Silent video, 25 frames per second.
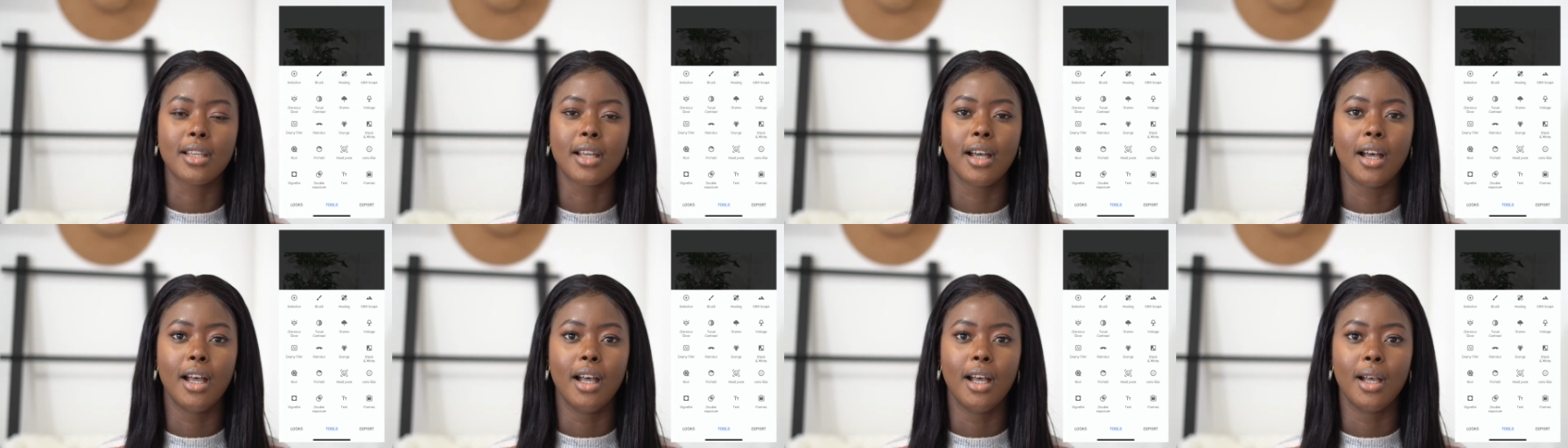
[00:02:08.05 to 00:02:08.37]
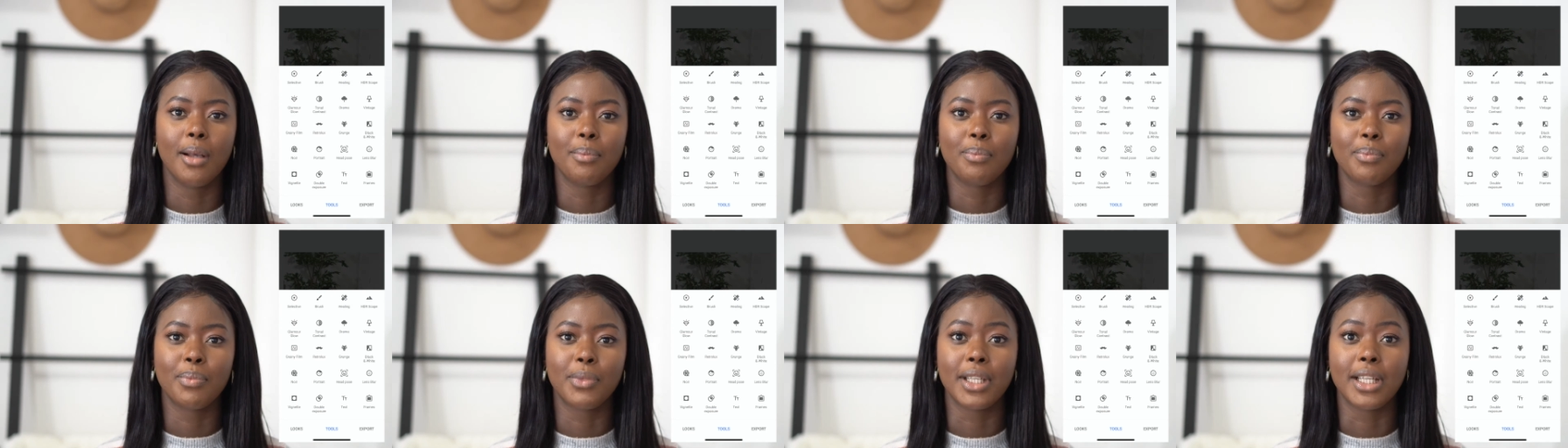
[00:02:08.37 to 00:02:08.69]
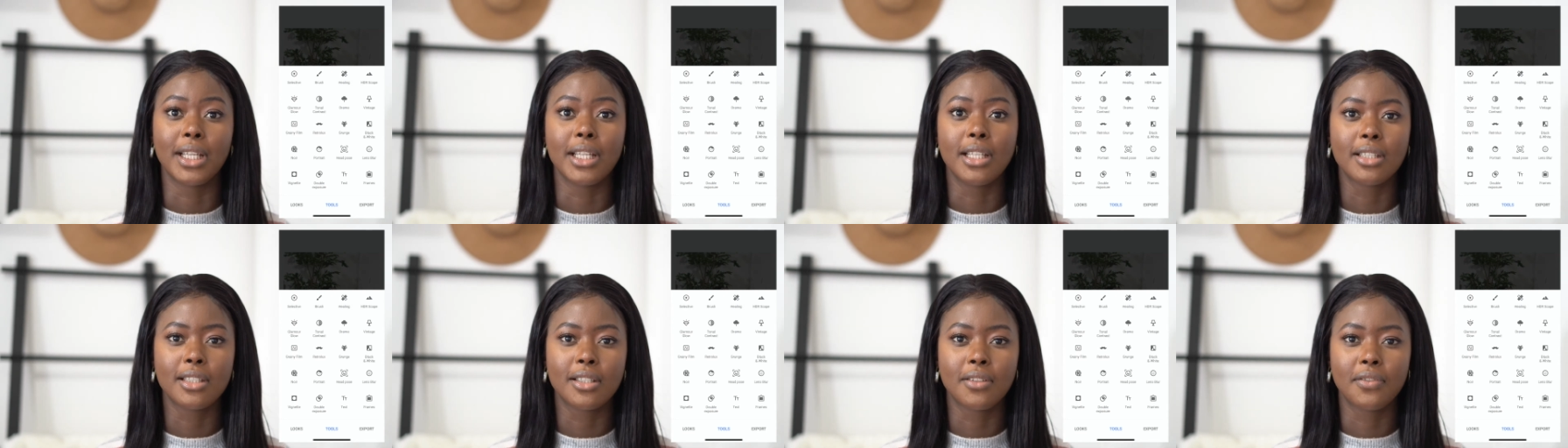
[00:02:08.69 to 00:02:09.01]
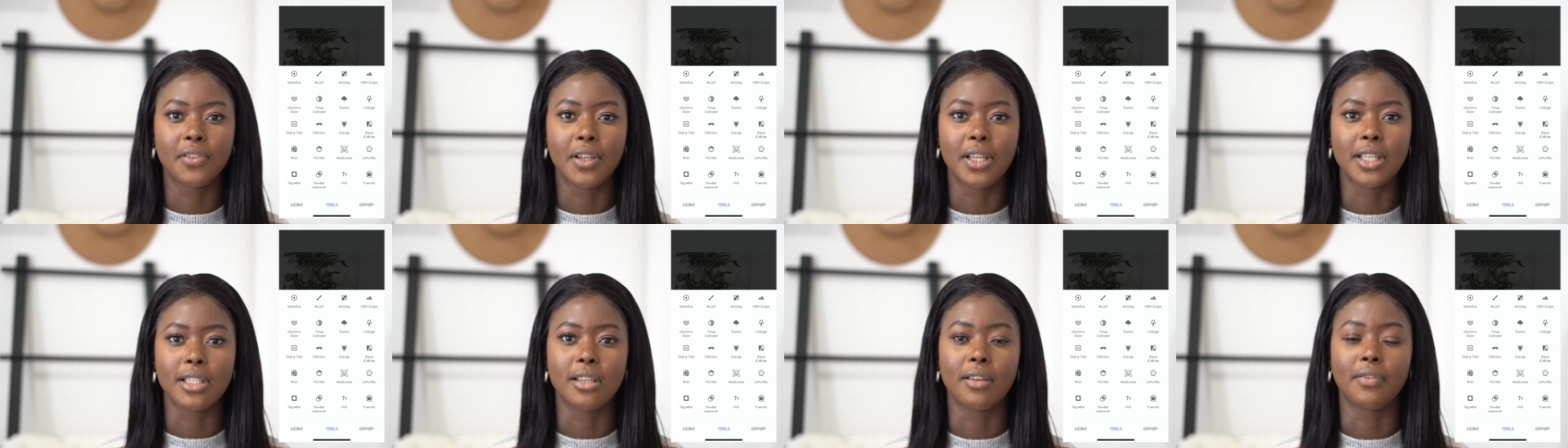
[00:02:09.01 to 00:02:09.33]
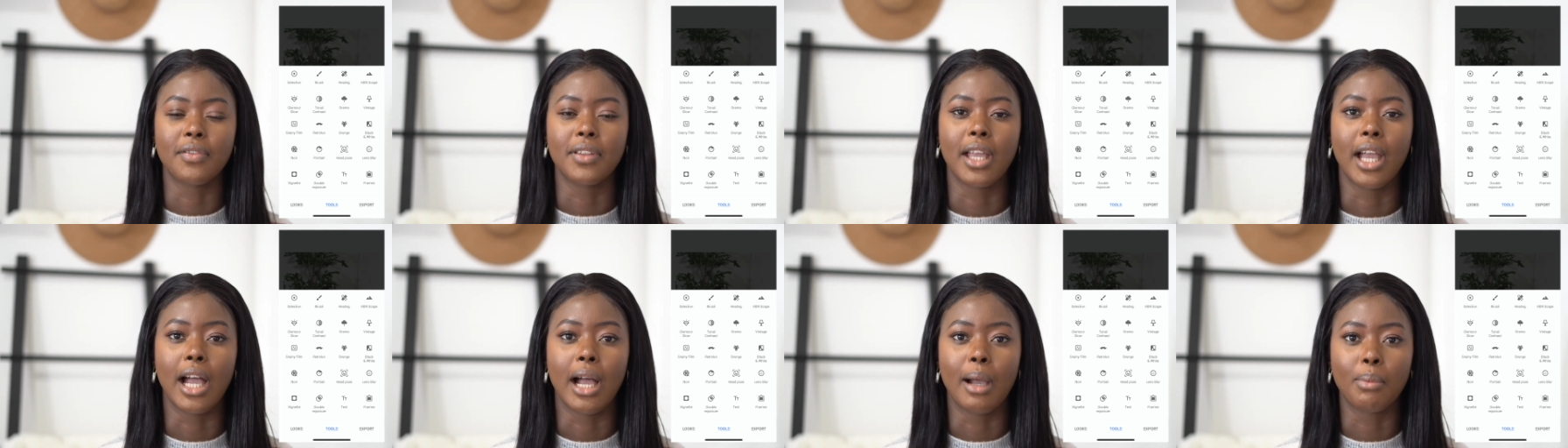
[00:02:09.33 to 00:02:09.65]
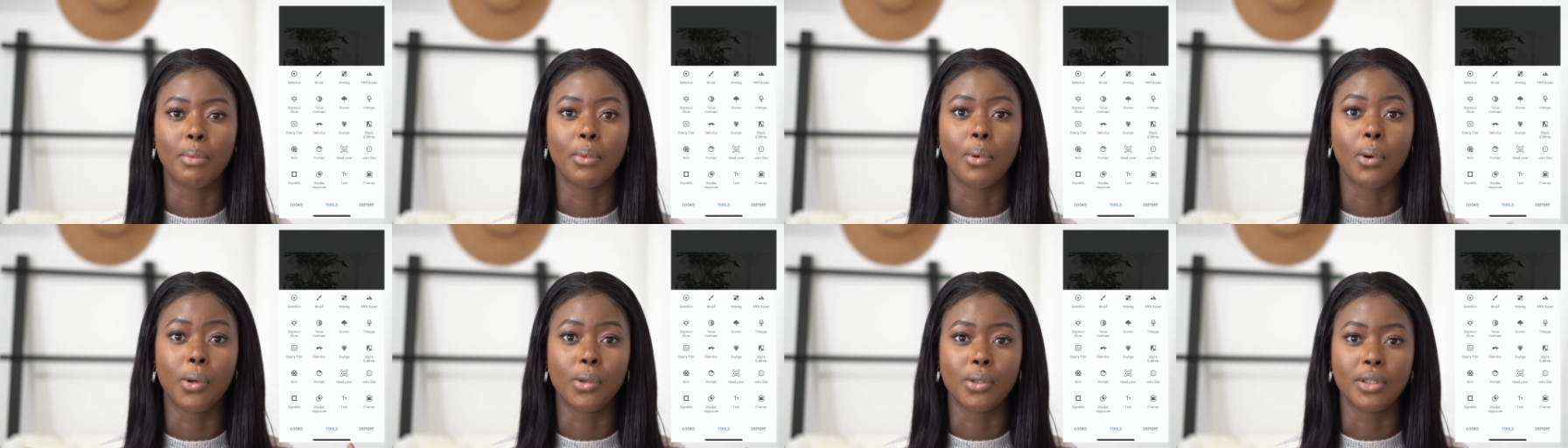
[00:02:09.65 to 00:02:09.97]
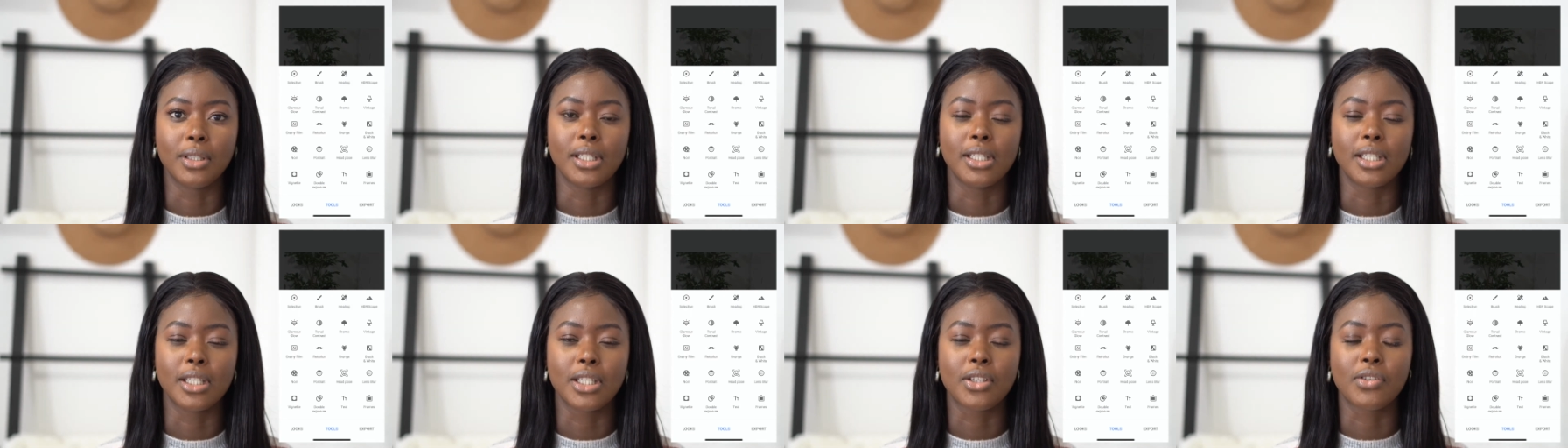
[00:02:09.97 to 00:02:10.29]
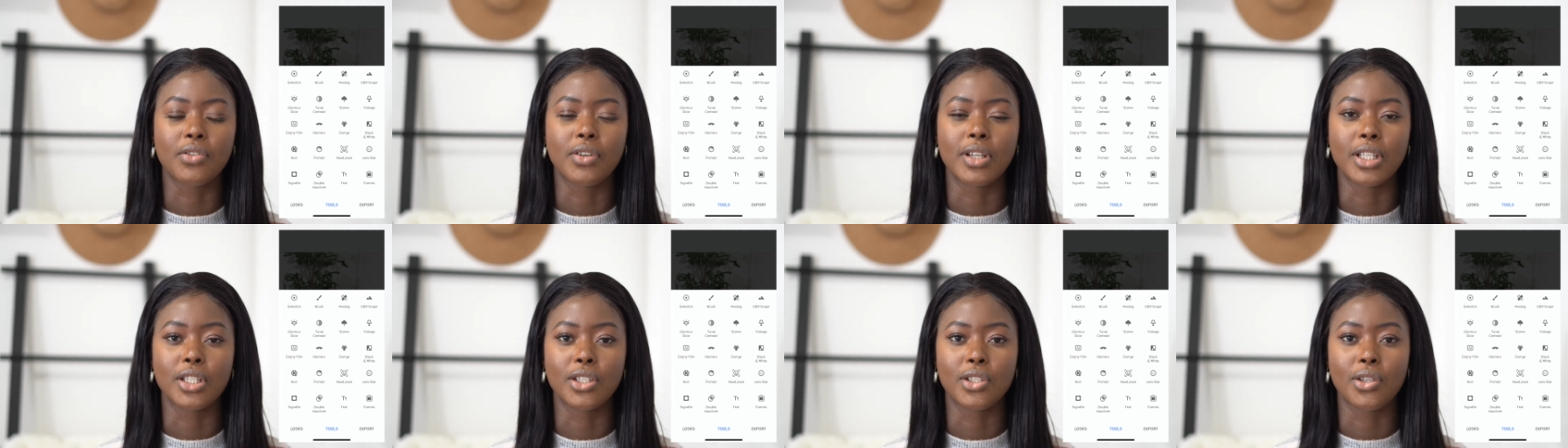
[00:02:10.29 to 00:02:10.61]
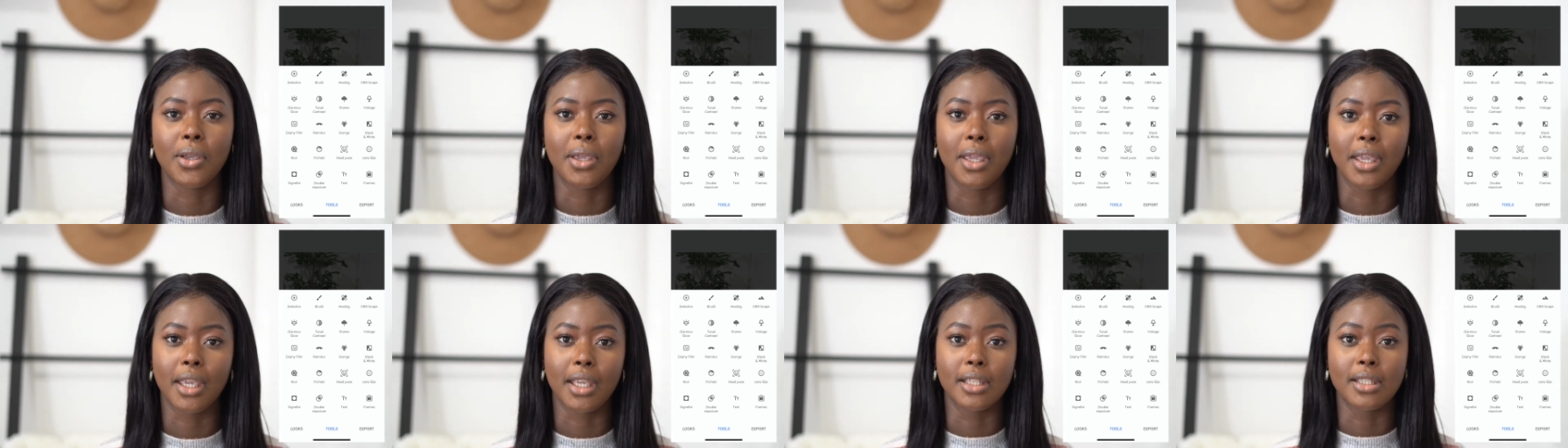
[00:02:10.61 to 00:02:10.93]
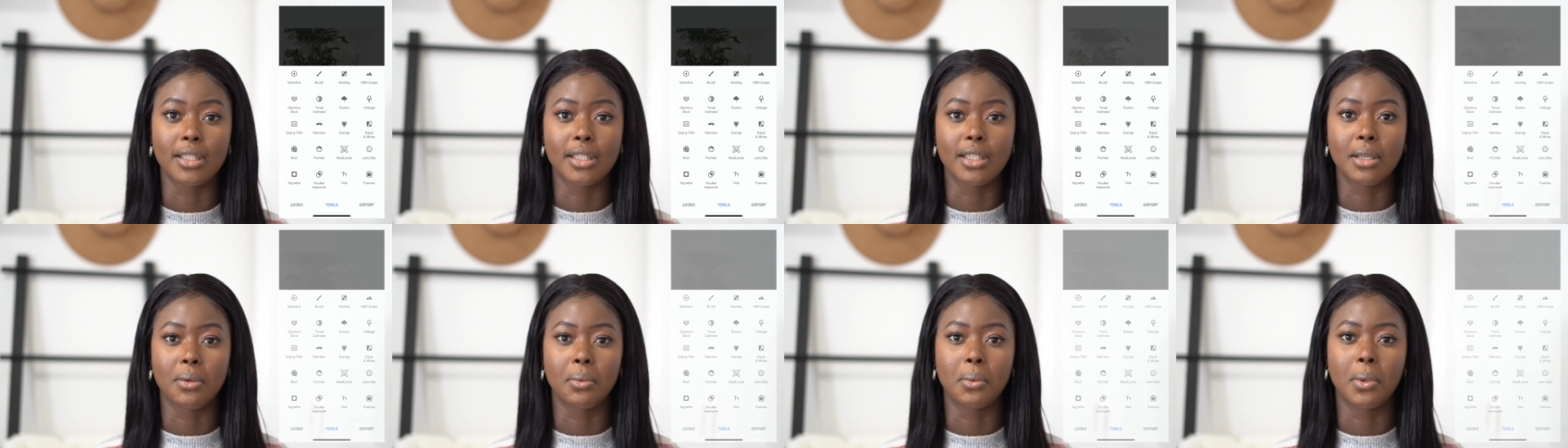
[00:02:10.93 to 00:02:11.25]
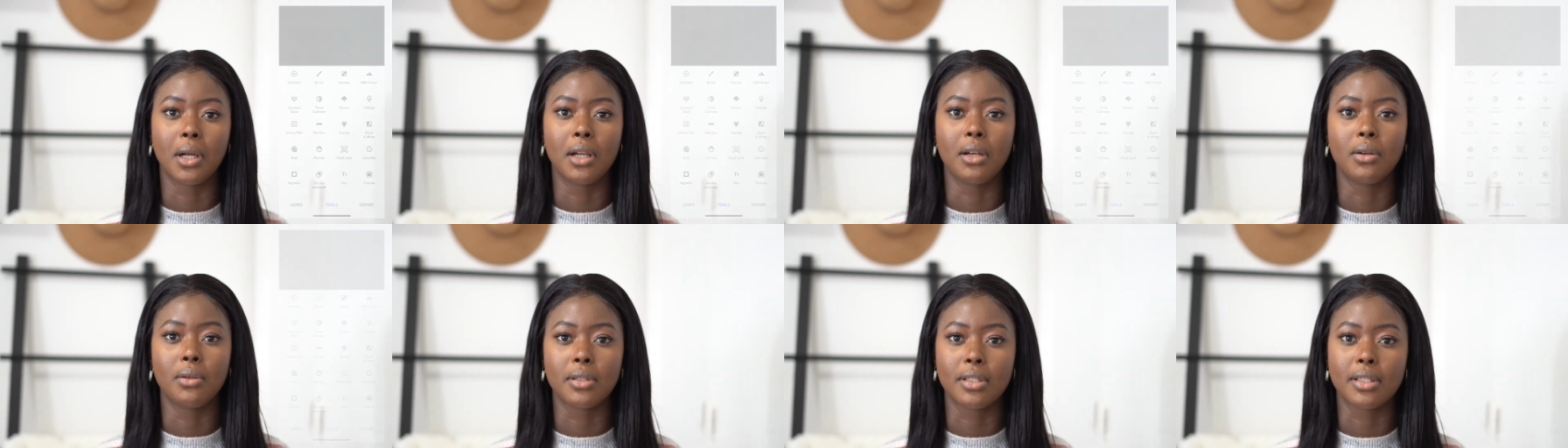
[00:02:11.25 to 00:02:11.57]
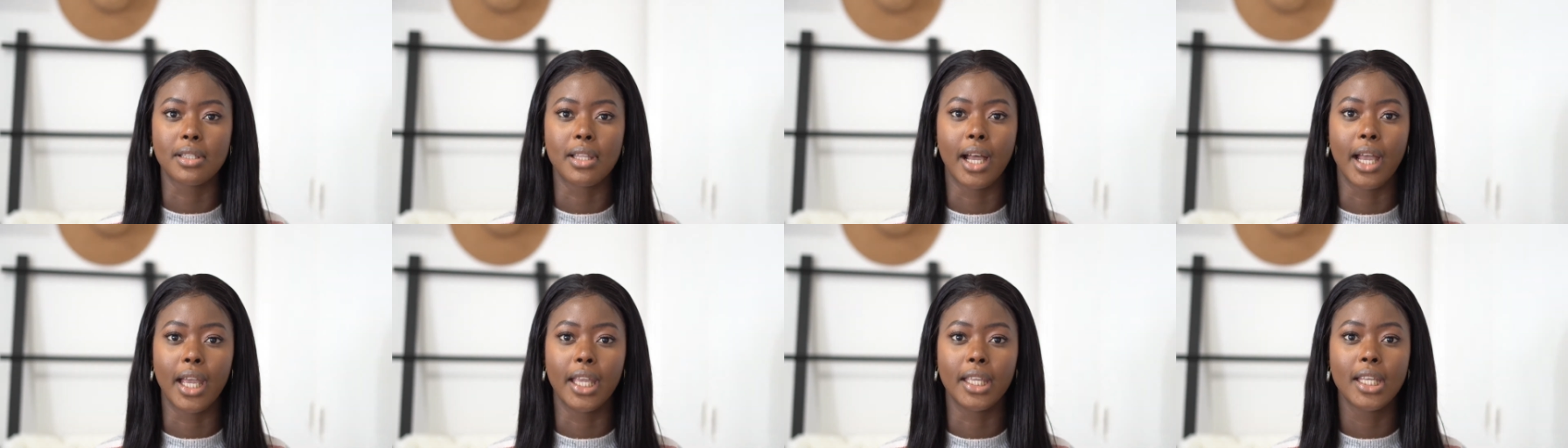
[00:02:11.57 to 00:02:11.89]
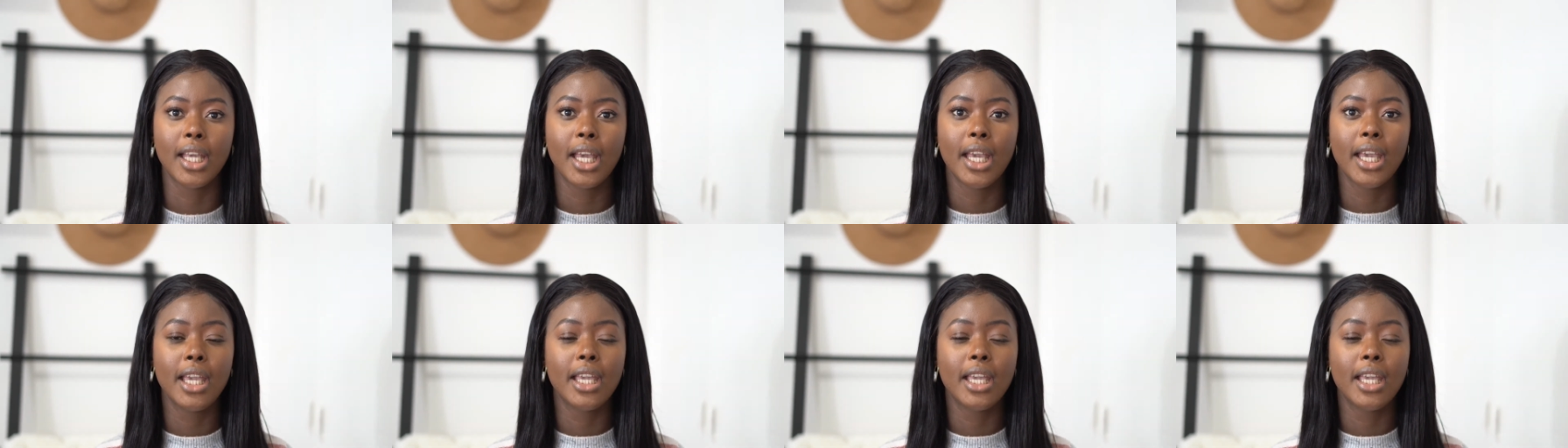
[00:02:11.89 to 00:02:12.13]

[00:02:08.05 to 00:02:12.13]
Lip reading: the interface of the app on the screen so you can see what it looks like.